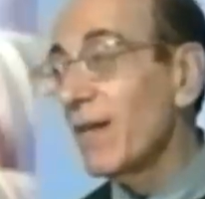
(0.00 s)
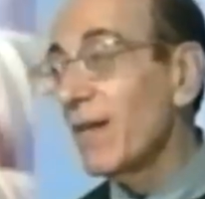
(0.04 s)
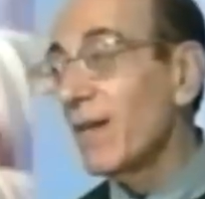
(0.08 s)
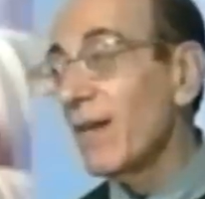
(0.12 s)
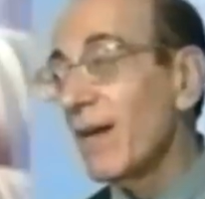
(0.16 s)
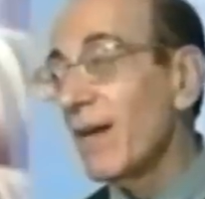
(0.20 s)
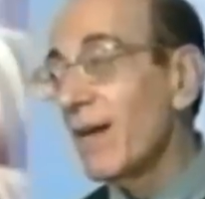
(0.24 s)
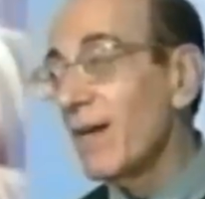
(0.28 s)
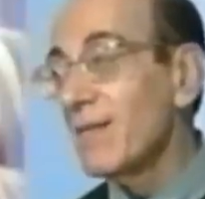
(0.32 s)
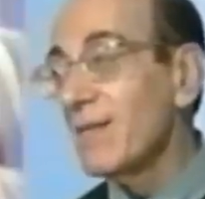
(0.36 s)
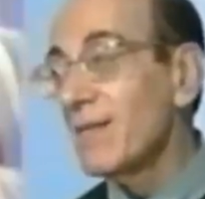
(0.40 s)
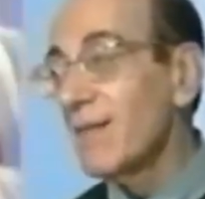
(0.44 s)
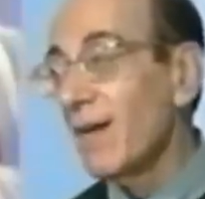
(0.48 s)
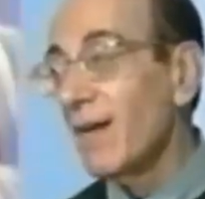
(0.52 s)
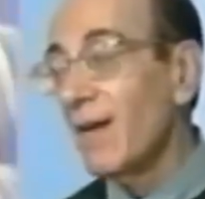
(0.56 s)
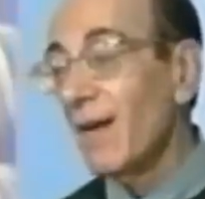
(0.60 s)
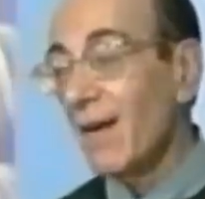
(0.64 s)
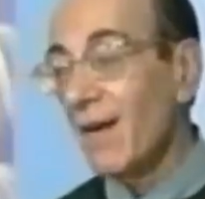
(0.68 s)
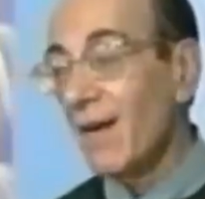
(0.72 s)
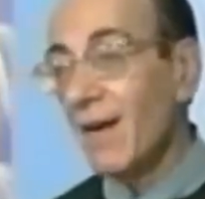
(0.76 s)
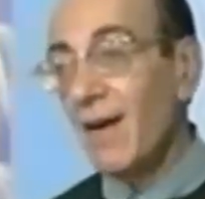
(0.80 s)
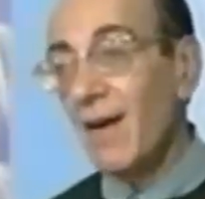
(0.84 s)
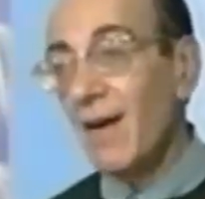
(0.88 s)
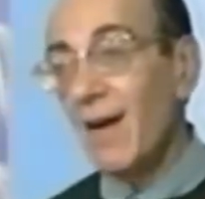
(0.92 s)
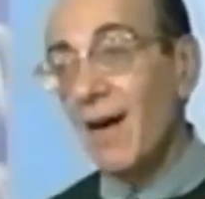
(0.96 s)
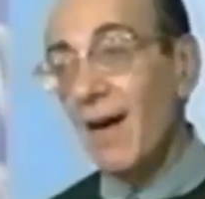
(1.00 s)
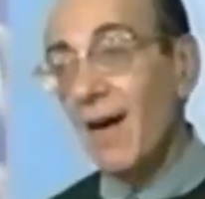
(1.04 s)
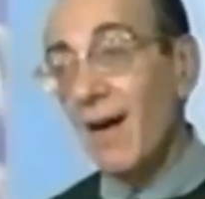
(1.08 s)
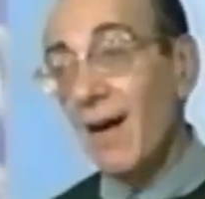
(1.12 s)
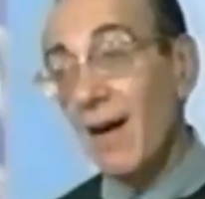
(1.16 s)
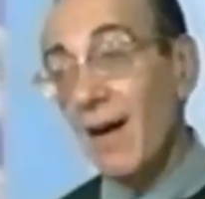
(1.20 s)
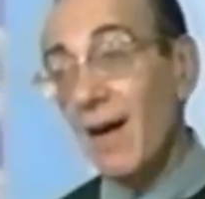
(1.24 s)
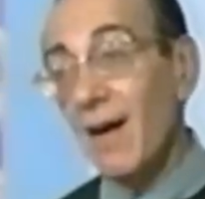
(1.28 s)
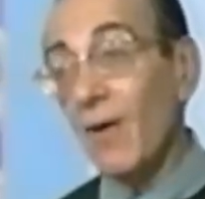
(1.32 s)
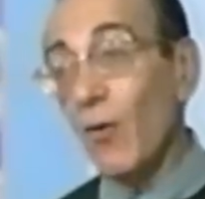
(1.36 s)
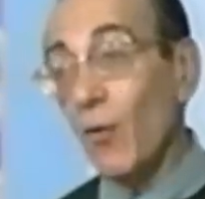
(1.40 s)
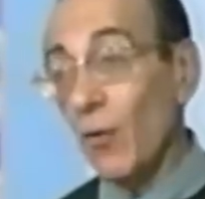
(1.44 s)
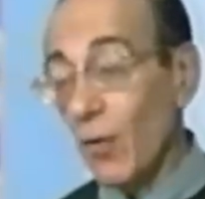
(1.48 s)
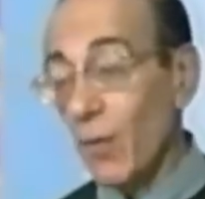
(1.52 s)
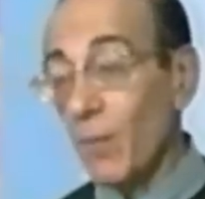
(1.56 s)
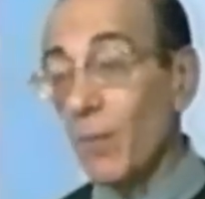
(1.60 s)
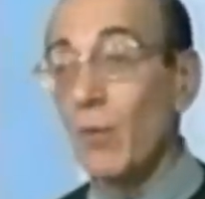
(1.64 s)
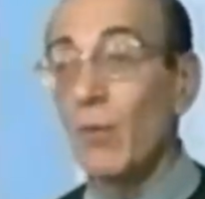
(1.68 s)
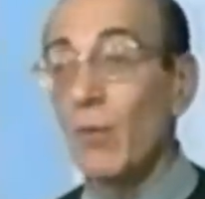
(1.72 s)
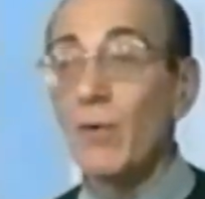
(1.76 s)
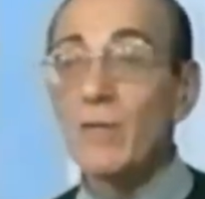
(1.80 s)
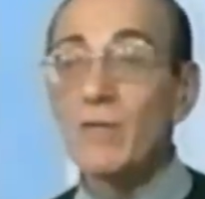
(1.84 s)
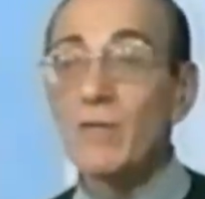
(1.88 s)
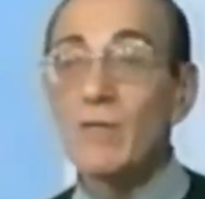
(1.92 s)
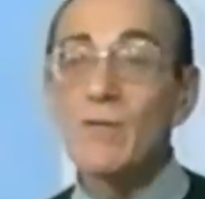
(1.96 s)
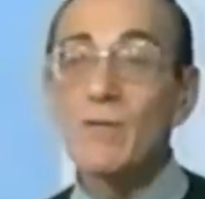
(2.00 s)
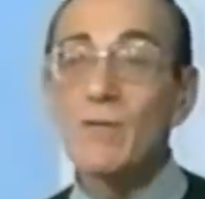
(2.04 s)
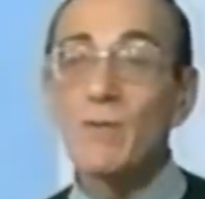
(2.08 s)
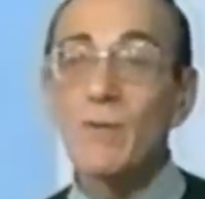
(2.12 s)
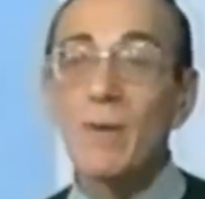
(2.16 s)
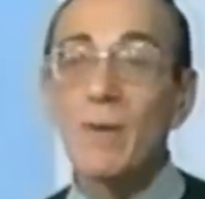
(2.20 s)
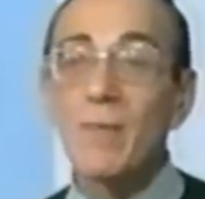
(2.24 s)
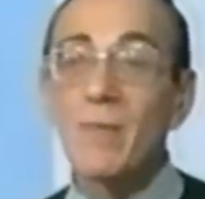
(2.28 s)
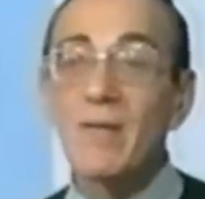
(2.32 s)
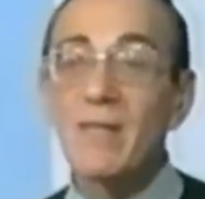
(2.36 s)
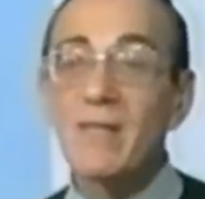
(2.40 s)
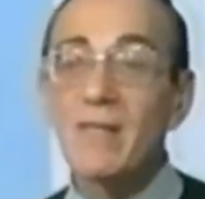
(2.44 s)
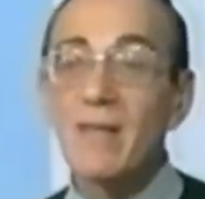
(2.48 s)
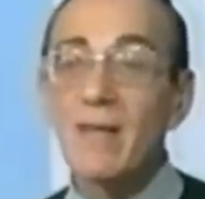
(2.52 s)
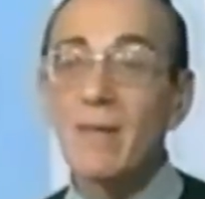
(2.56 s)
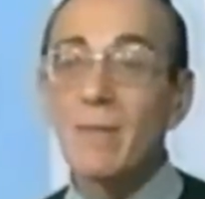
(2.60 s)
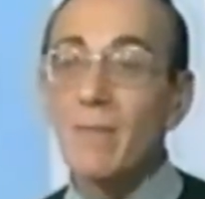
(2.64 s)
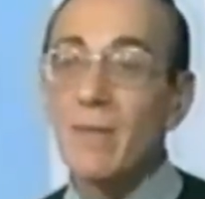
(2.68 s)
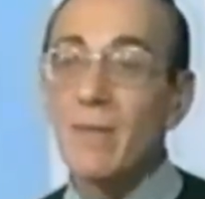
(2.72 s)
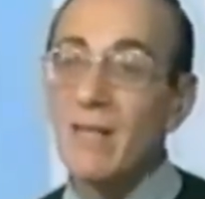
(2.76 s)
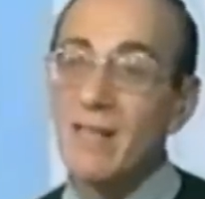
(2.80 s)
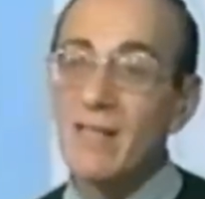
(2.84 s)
Because, or uh, the boys, as Swami said,